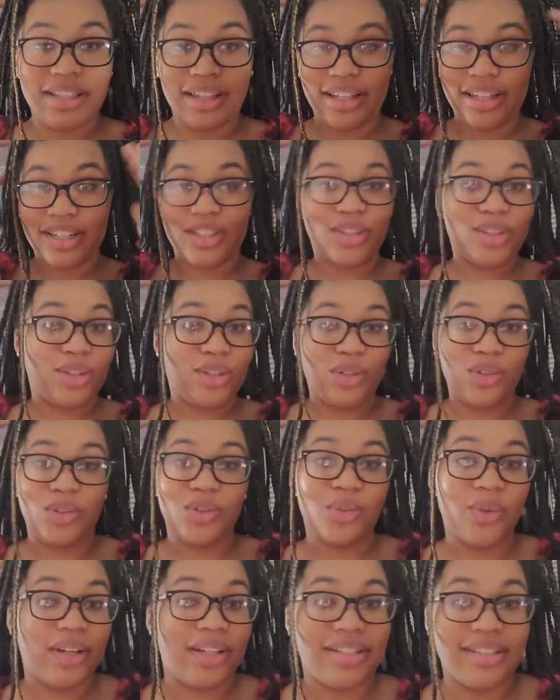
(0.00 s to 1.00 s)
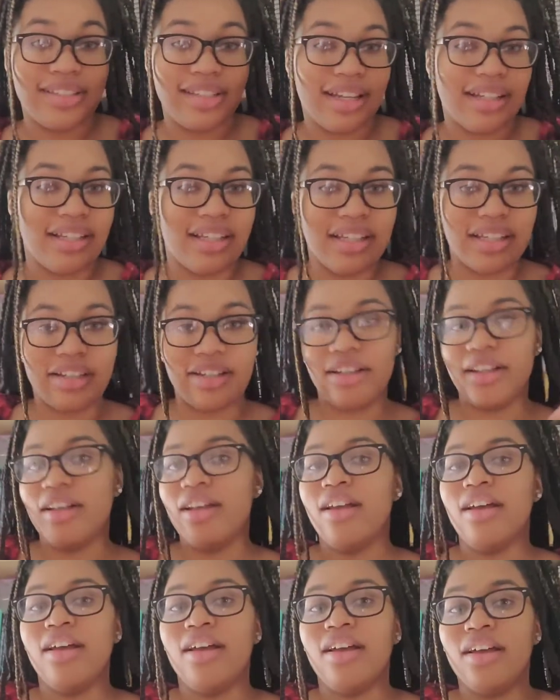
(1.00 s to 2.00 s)
like the greatest idea
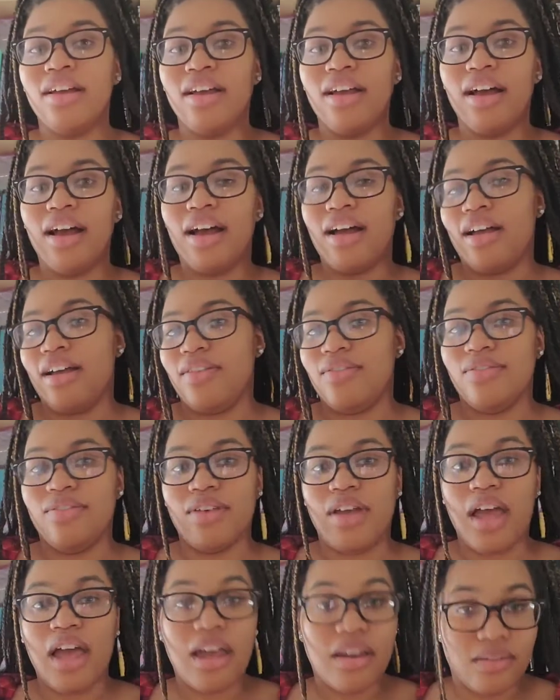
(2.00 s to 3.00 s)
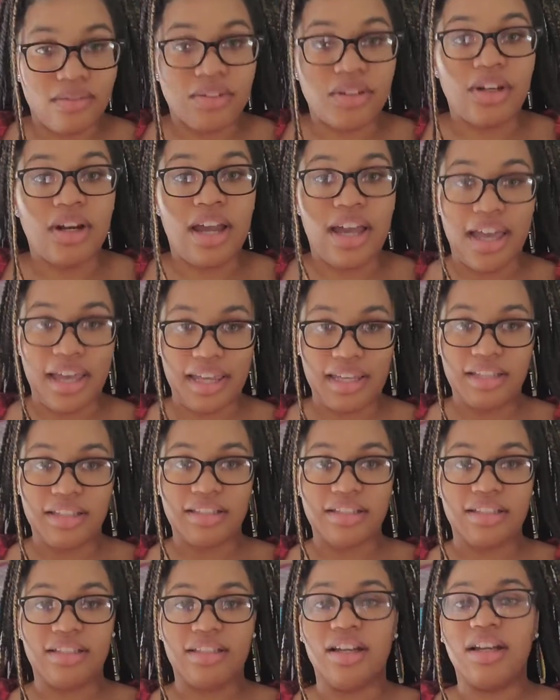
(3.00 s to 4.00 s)
I've ever had.
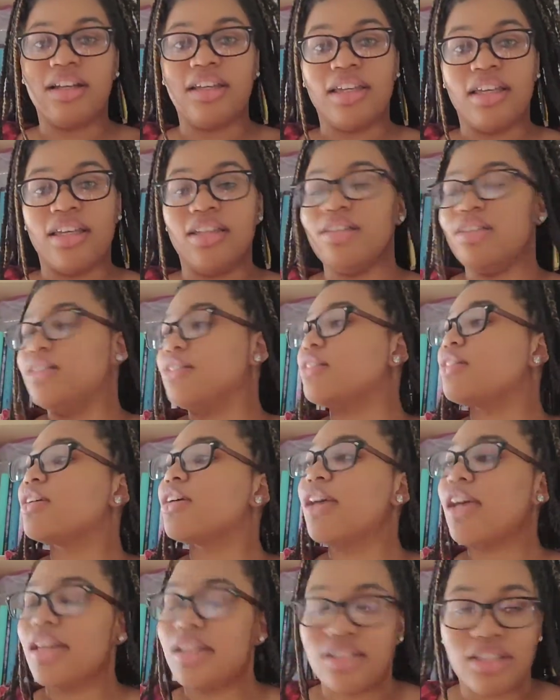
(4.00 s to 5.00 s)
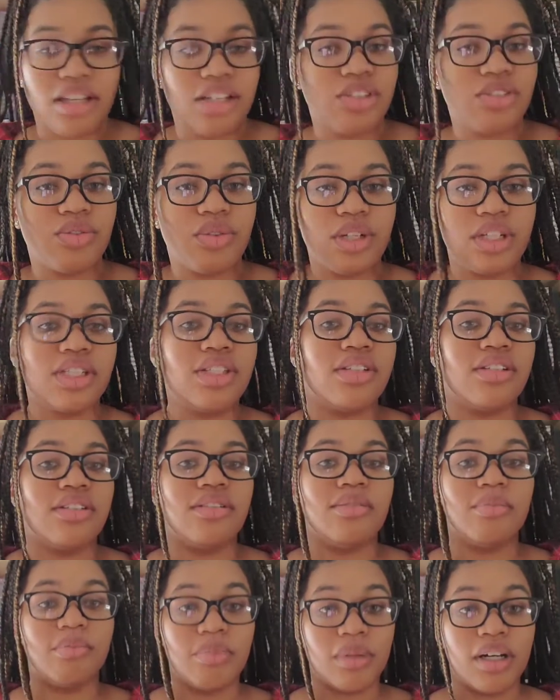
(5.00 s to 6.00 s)
Again,
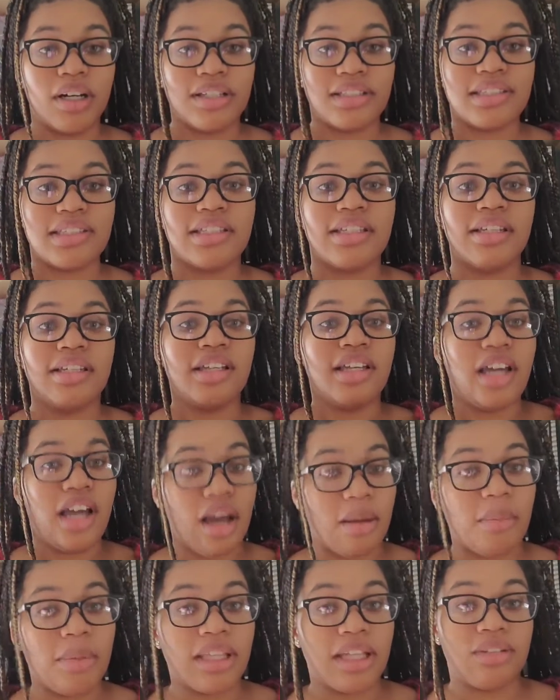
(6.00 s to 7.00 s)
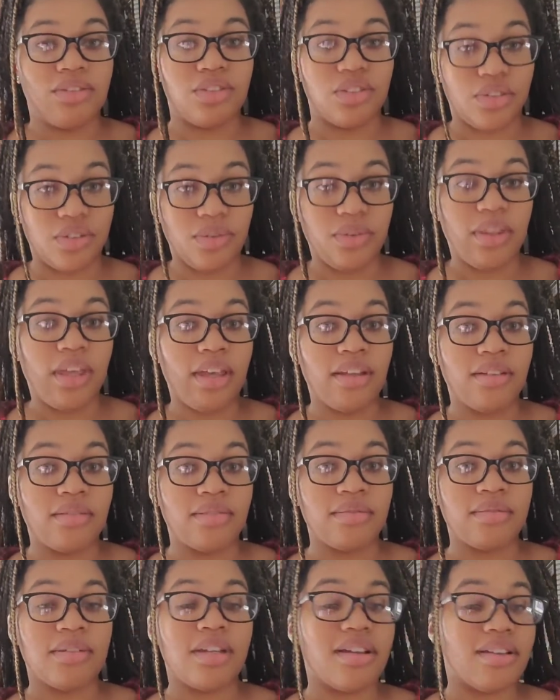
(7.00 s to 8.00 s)
exaggeration, but I'm allowed to do that
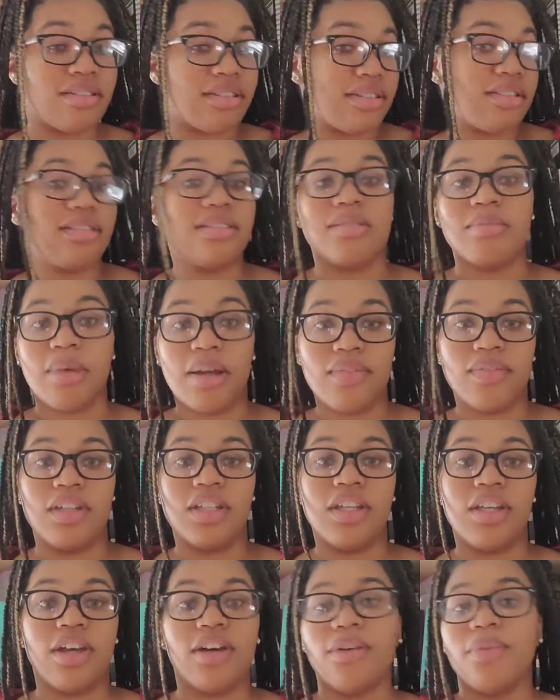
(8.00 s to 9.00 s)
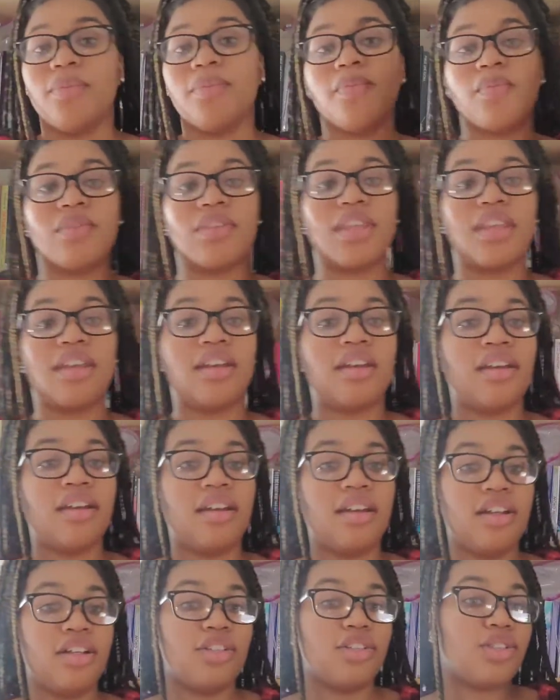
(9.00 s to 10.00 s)
because this is my video.
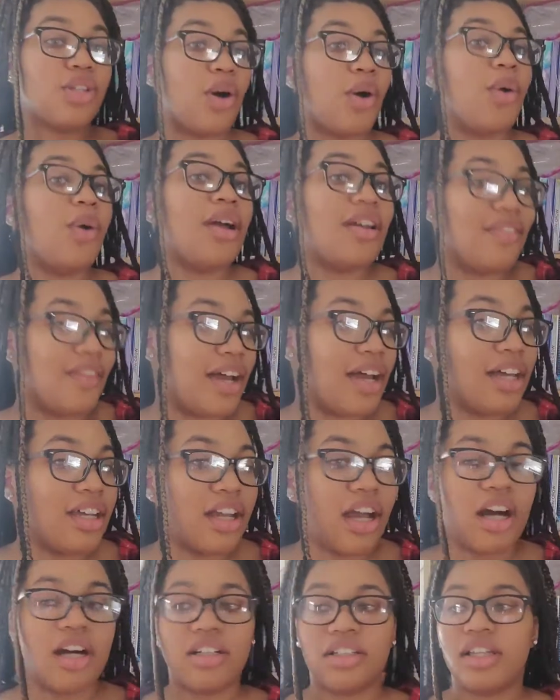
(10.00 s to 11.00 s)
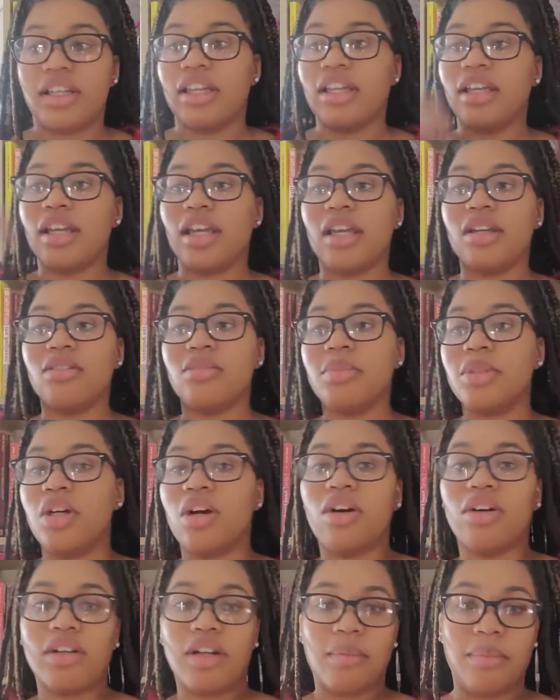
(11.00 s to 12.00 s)
So if I had a holiday, it would be
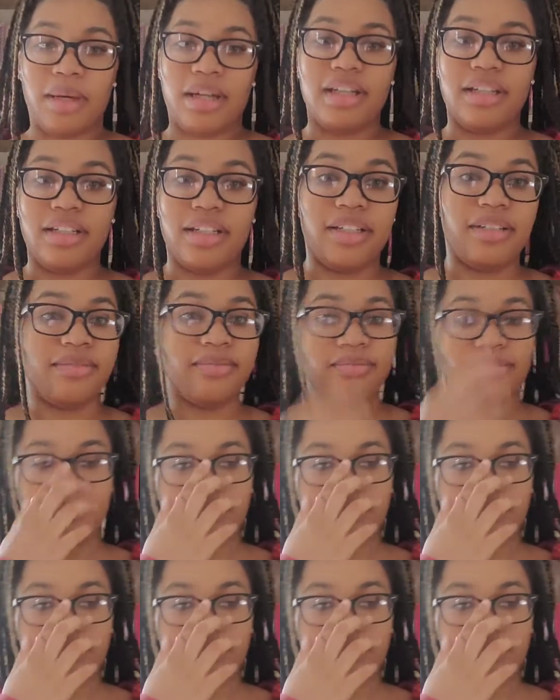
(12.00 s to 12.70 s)
called Amaya Day.